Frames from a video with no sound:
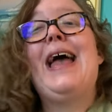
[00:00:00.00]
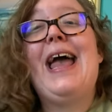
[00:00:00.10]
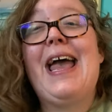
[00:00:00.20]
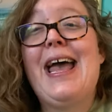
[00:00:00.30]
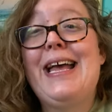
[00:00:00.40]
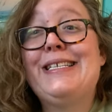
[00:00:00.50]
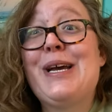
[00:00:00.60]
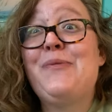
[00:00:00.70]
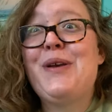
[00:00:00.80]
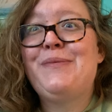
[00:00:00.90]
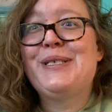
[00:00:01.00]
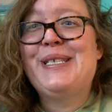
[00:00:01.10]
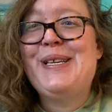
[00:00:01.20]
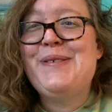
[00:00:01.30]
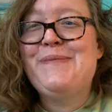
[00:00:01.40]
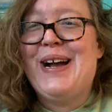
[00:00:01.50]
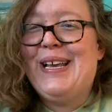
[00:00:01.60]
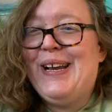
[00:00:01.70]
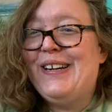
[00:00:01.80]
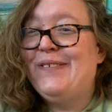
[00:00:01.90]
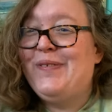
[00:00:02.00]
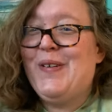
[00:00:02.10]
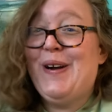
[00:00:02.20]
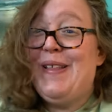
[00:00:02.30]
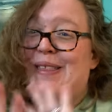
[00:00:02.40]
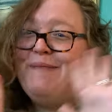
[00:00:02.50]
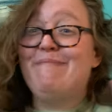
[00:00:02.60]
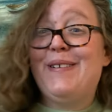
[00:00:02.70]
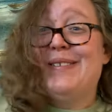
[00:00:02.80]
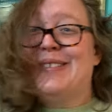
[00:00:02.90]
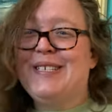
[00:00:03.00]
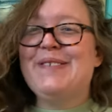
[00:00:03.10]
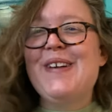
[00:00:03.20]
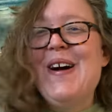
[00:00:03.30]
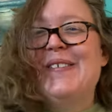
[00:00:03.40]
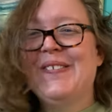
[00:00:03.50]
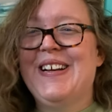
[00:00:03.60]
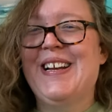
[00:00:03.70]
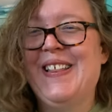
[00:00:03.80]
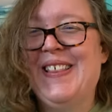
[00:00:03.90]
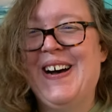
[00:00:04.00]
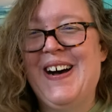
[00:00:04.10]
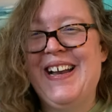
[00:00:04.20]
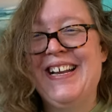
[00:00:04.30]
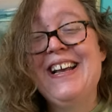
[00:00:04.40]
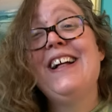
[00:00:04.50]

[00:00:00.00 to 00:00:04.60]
And we will see you back here for the Murder She Wrote Readathon.